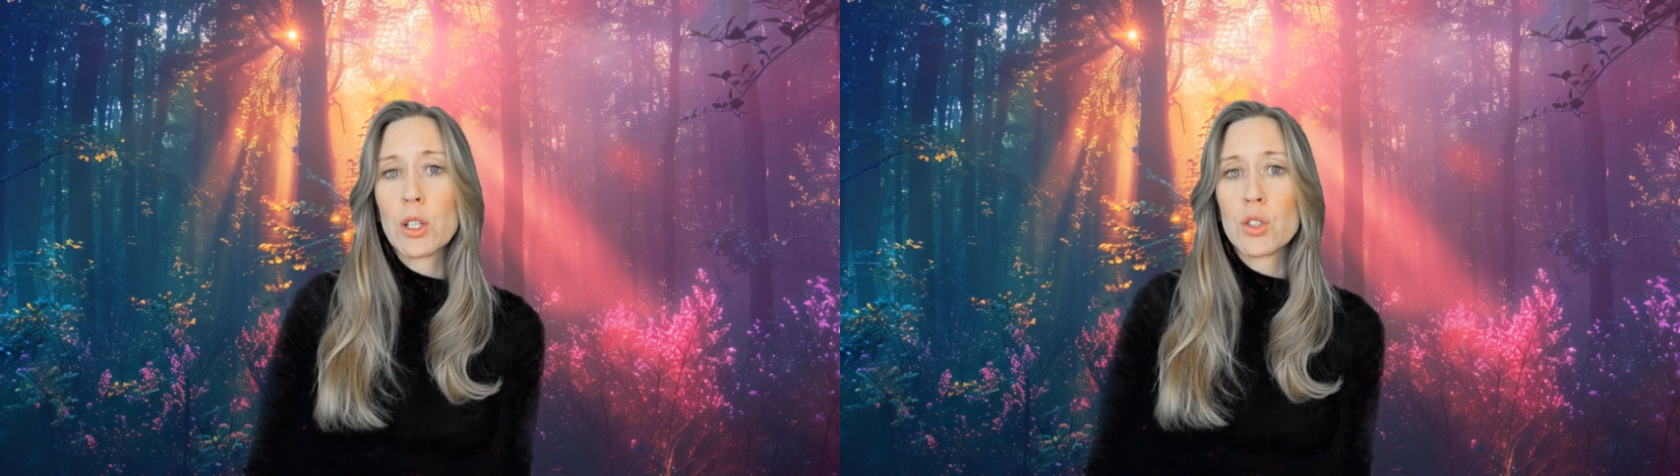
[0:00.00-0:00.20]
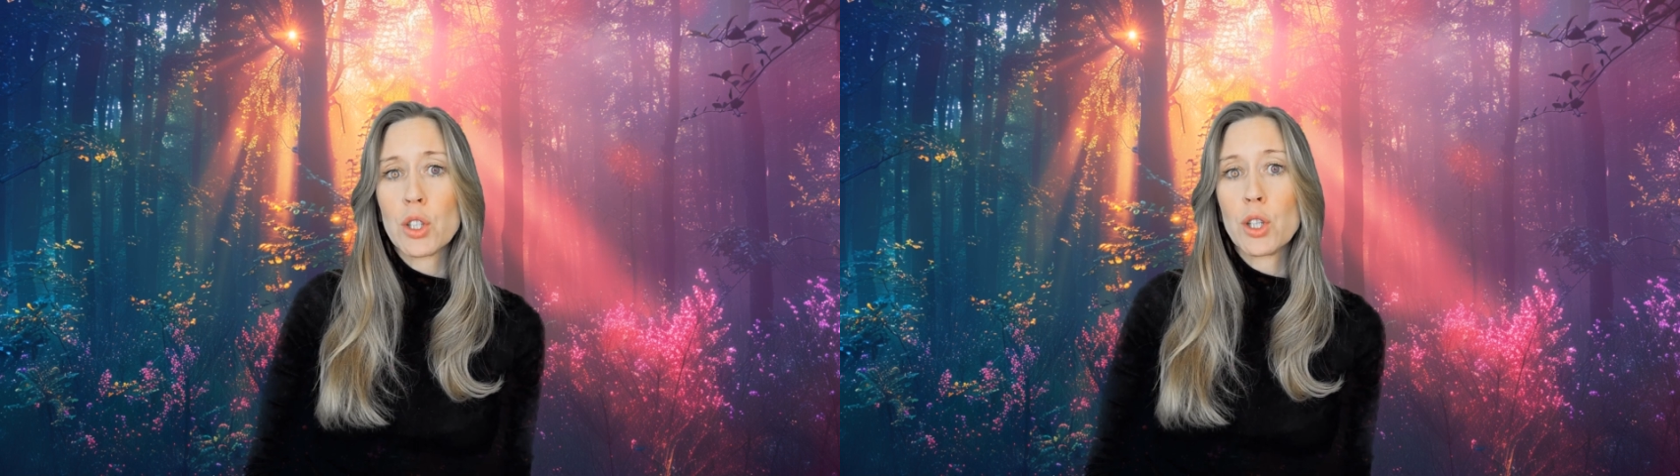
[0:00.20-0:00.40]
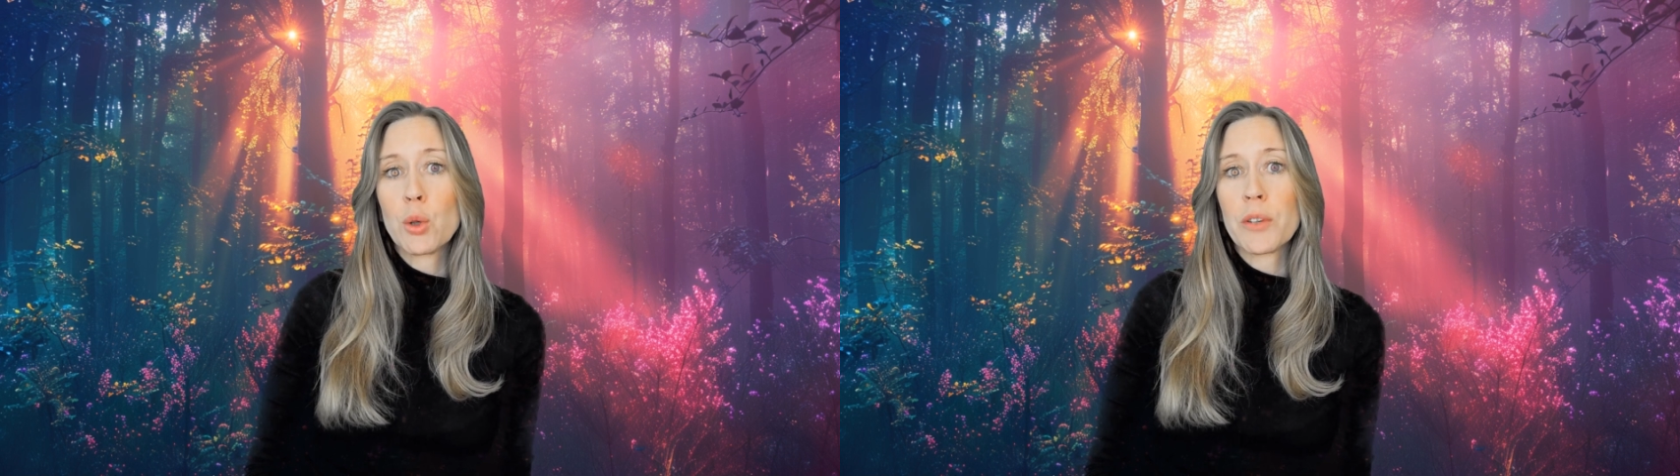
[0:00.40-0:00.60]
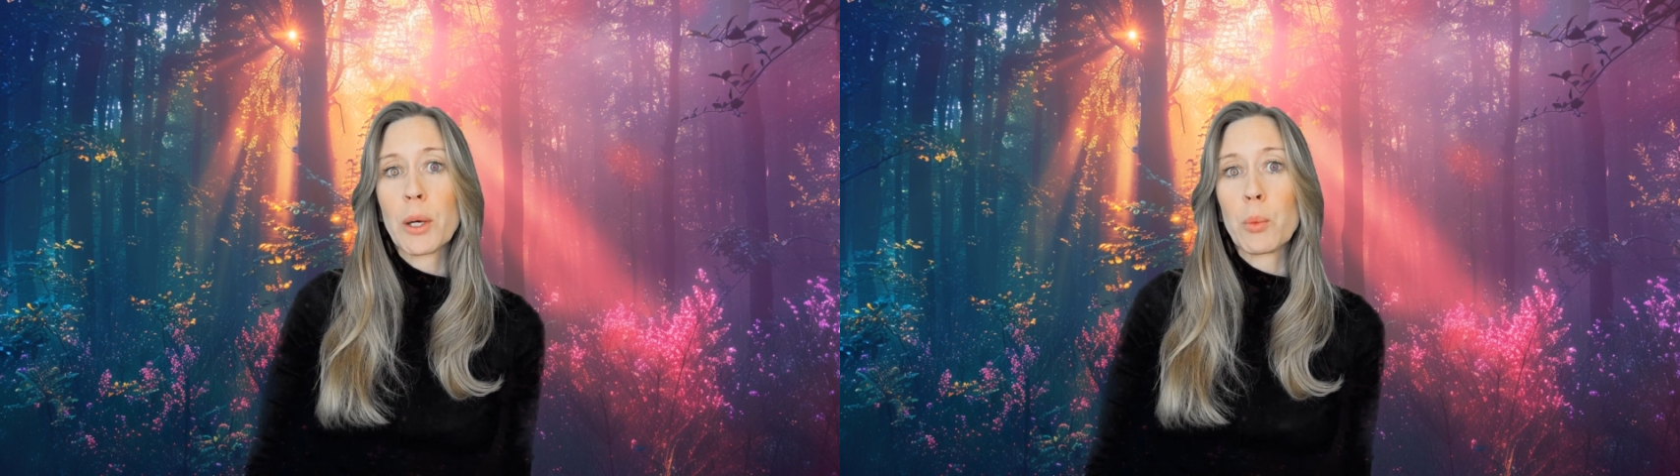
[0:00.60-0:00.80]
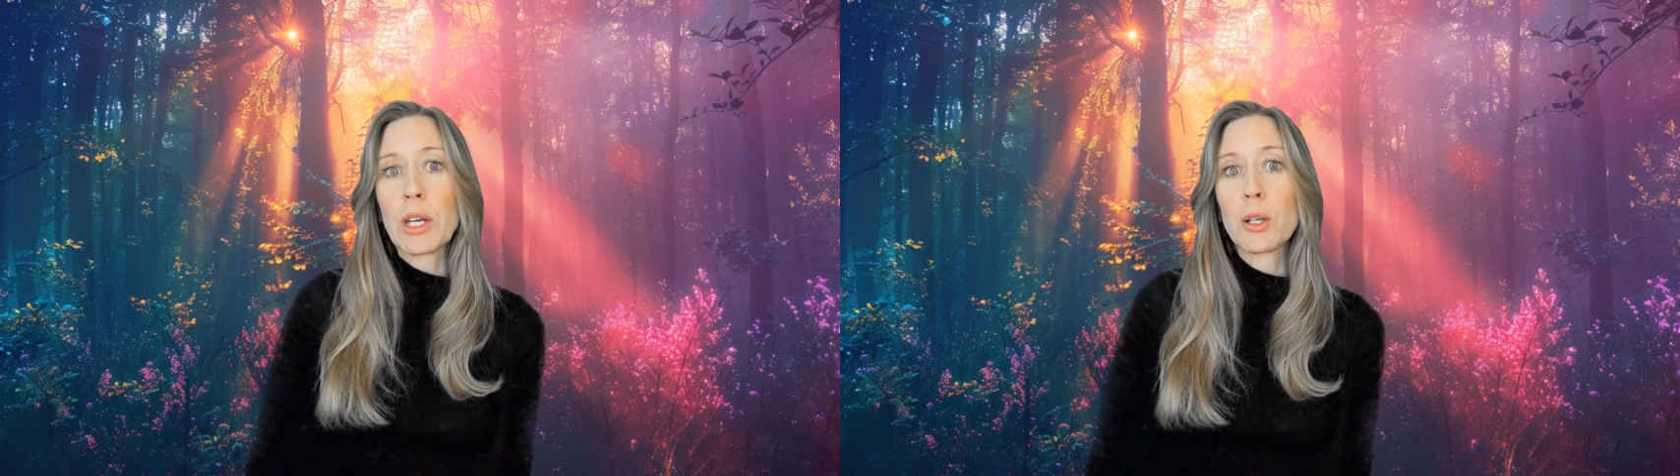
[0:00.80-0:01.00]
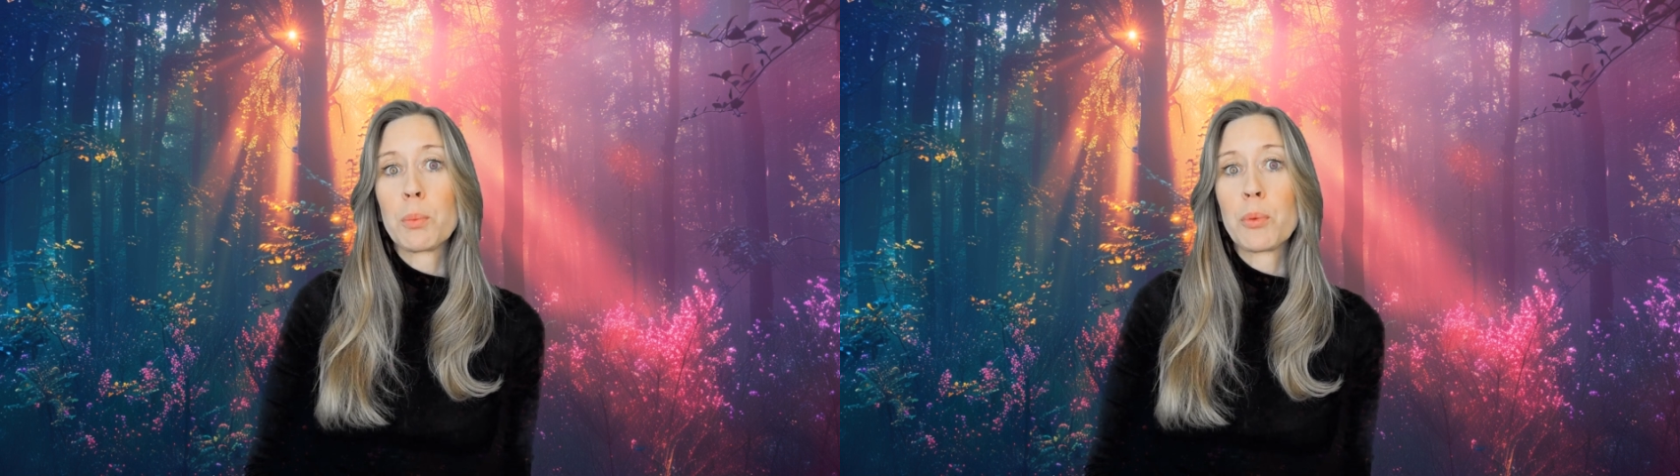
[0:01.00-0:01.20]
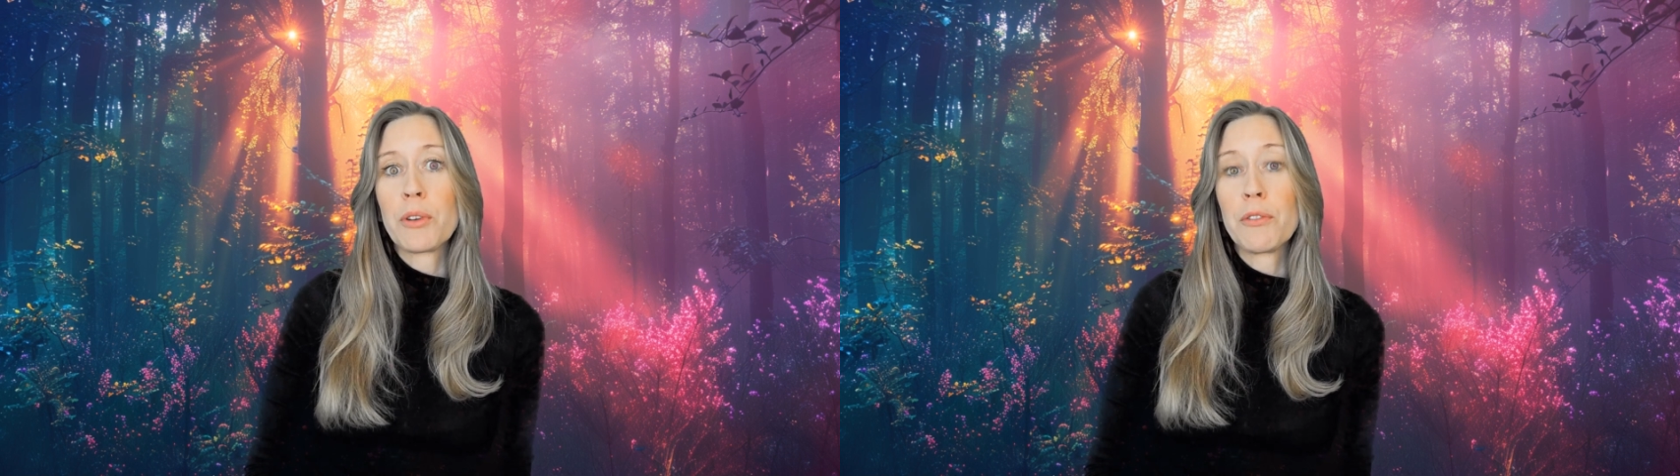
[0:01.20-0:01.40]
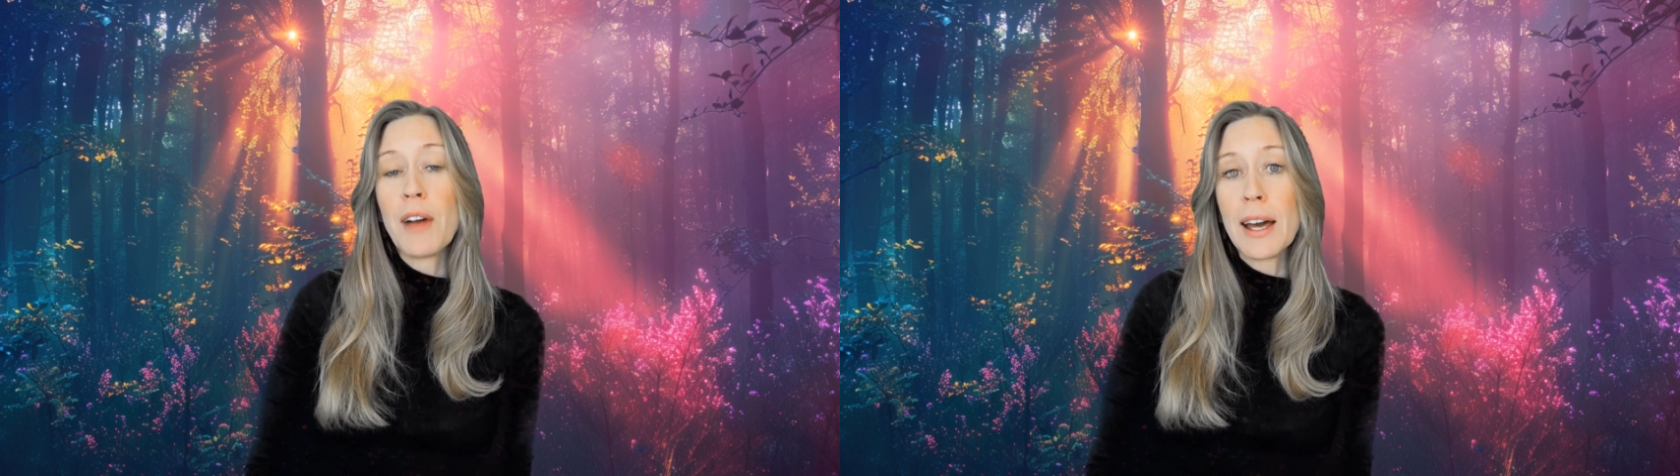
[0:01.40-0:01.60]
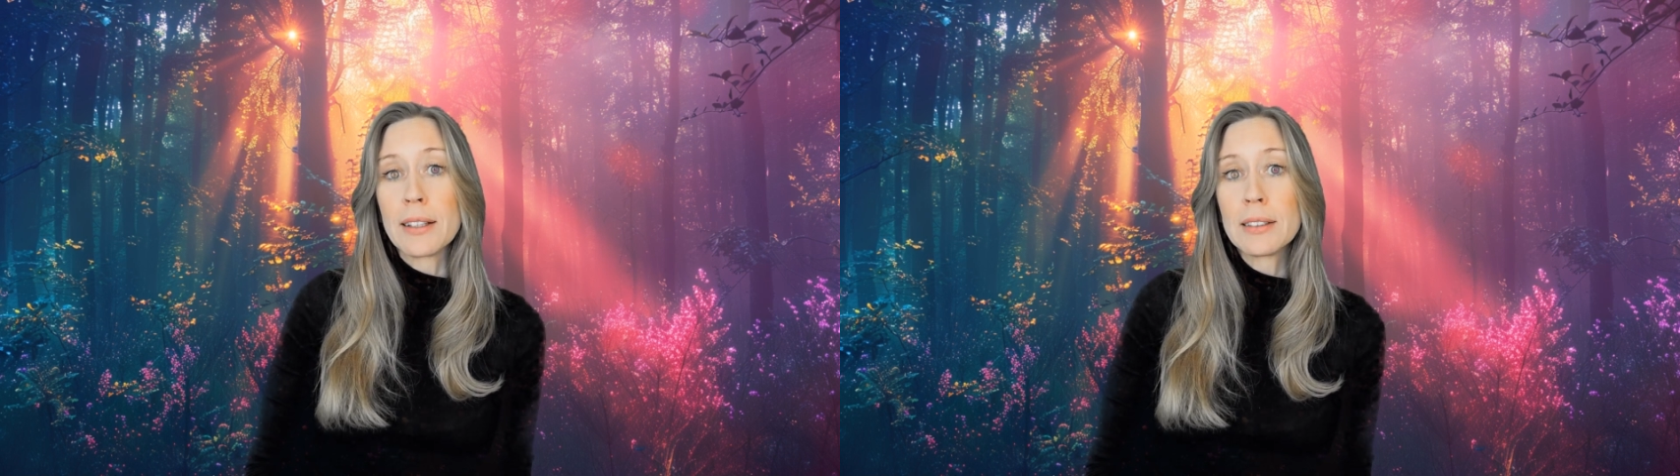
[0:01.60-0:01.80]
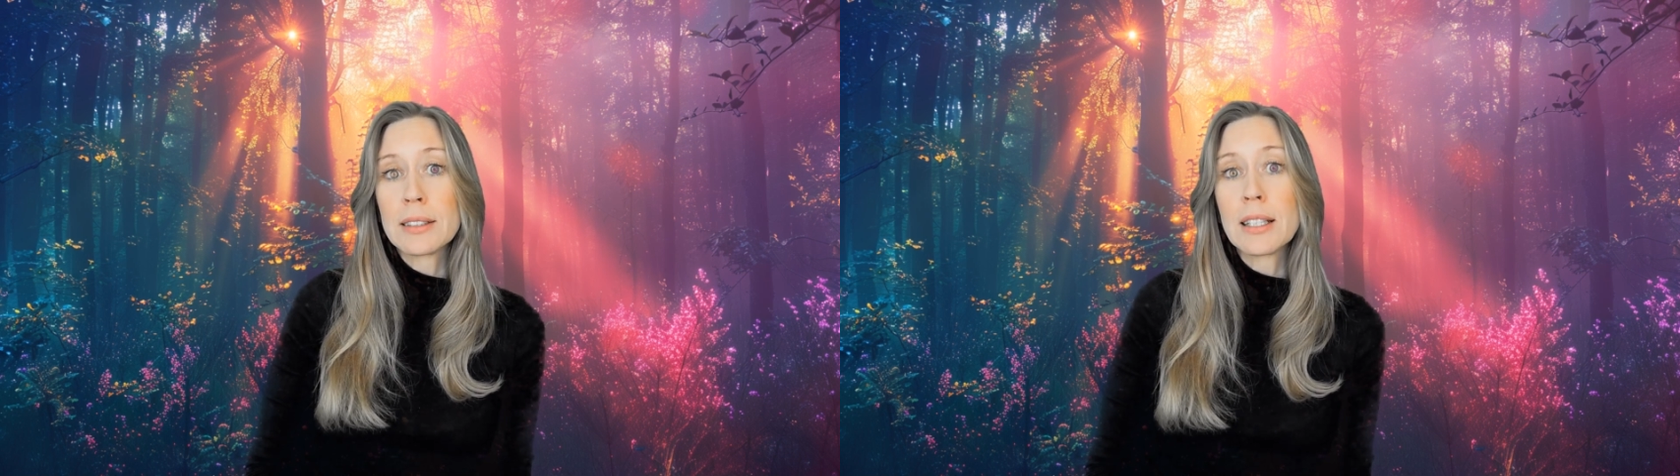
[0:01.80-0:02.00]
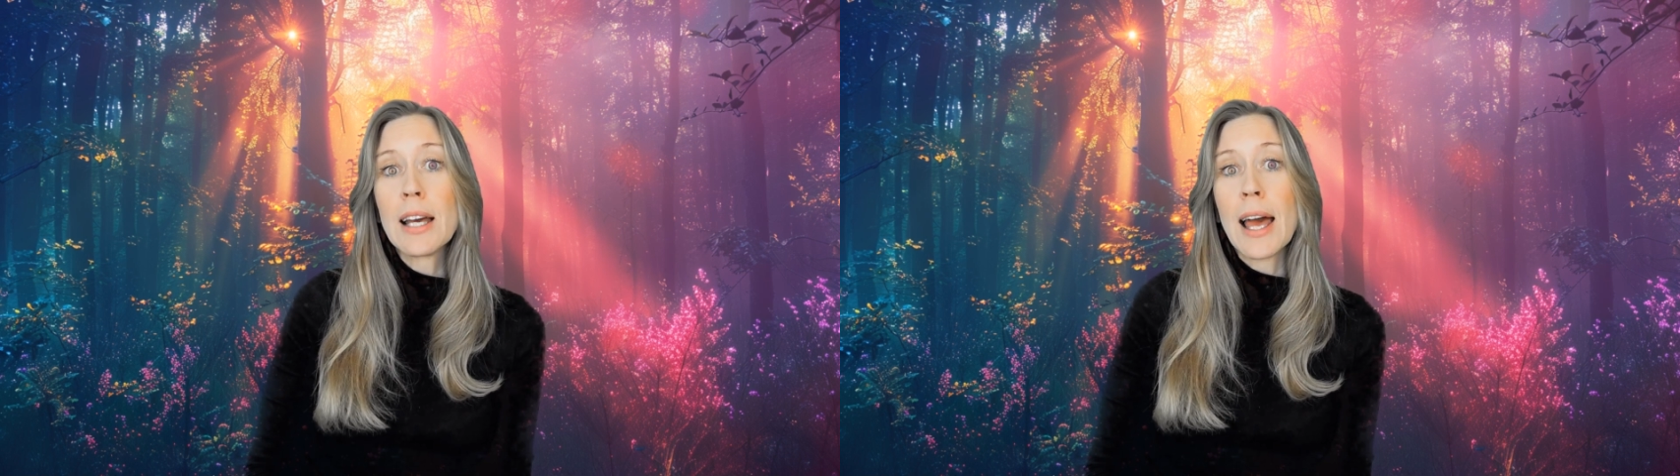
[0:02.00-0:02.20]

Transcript: secure that we could prevent